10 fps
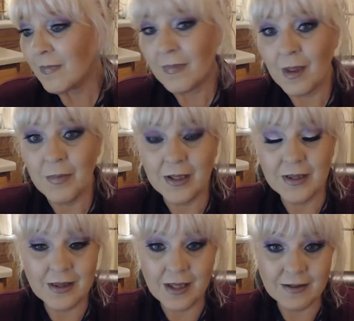I mean,
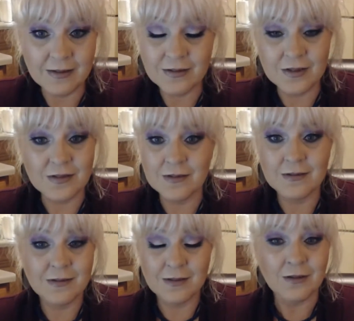that's just
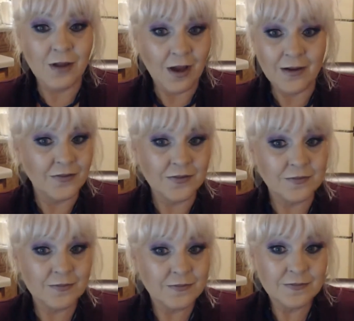the law of
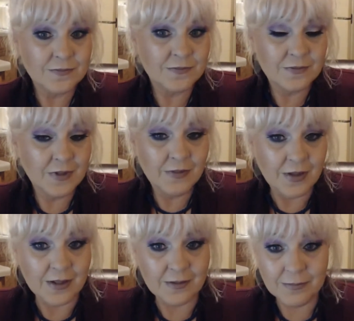
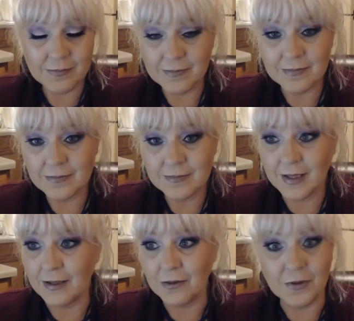living
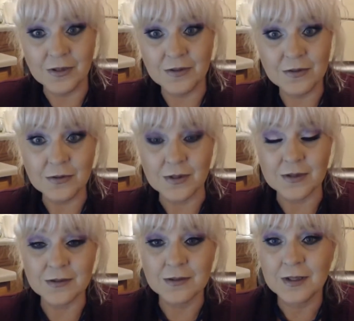and going to school
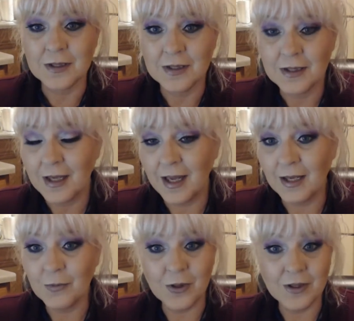
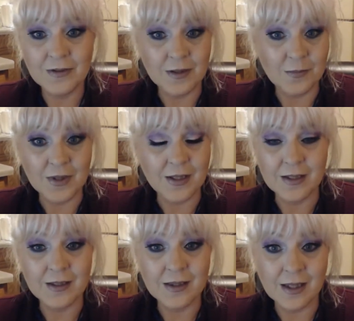and wearing
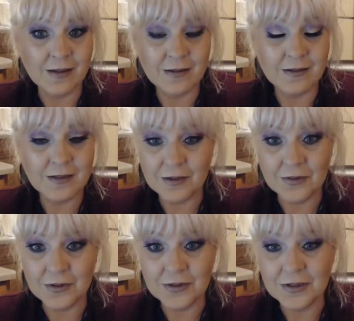something that's
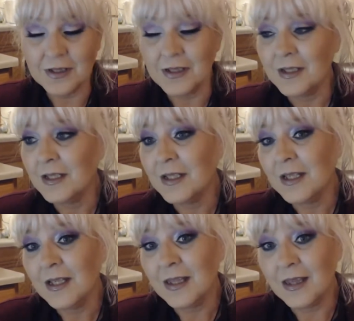different,
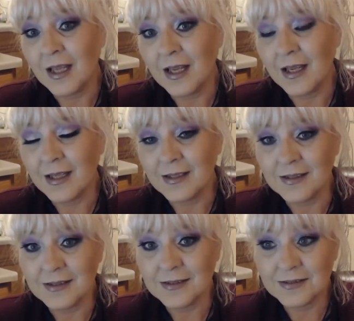that
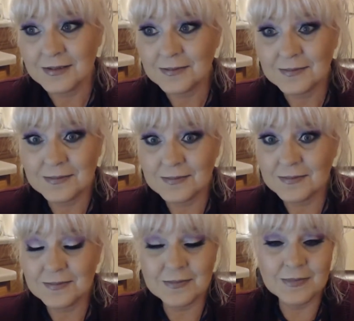
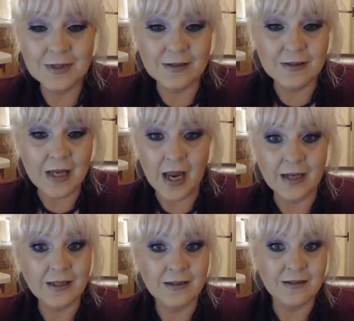is
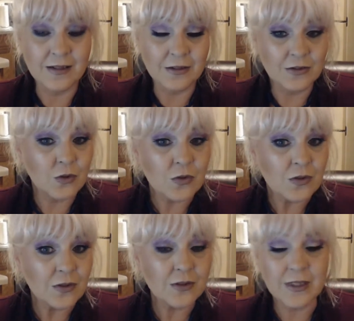not considered
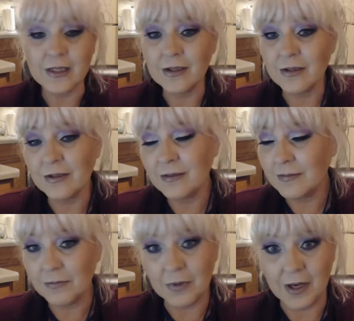cool or
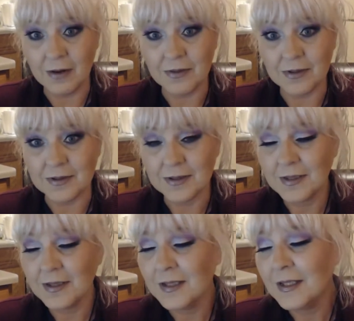whatever.
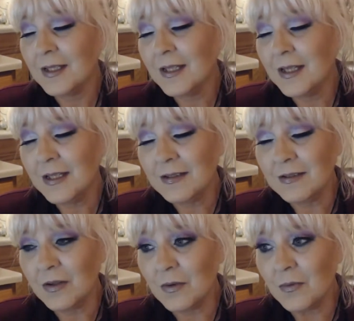
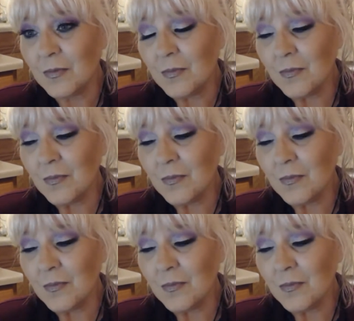So